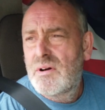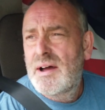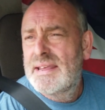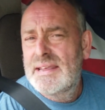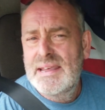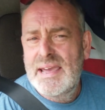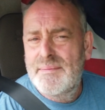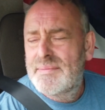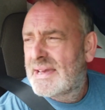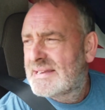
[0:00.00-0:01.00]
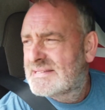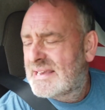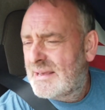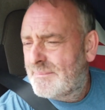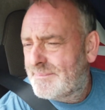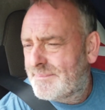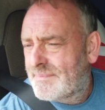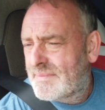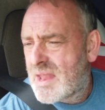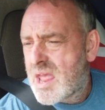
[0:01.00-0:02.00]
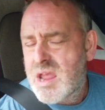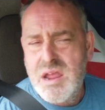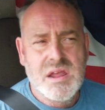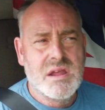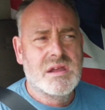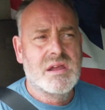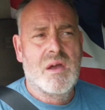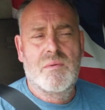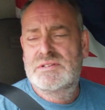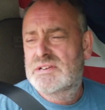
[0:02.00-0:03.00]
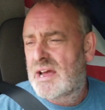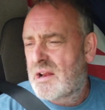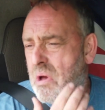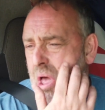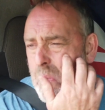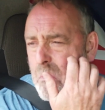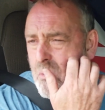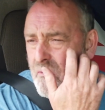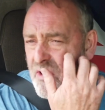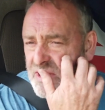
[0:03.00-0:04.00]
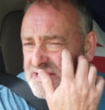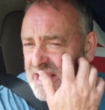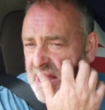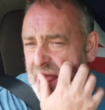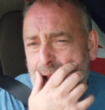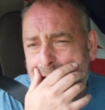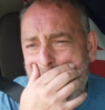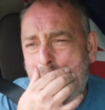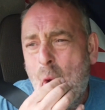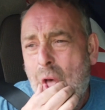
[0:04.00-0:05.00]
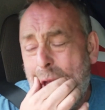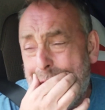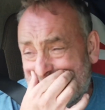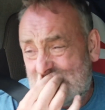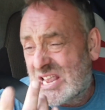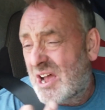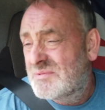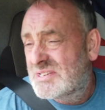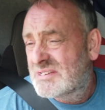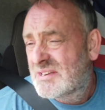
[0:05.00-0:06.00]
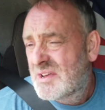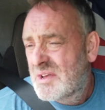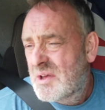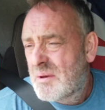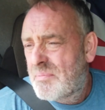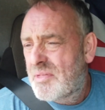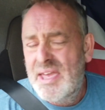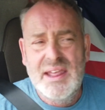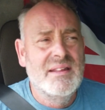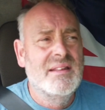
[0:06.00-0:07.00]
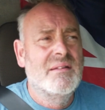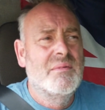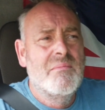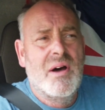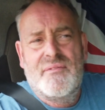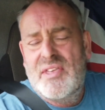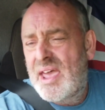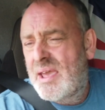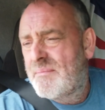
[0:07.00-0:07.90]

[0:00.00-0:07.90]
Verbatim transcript: Right, yep, yeah, that's it. So we're just going to um, reverse it in there now. And it stunts but then we might have to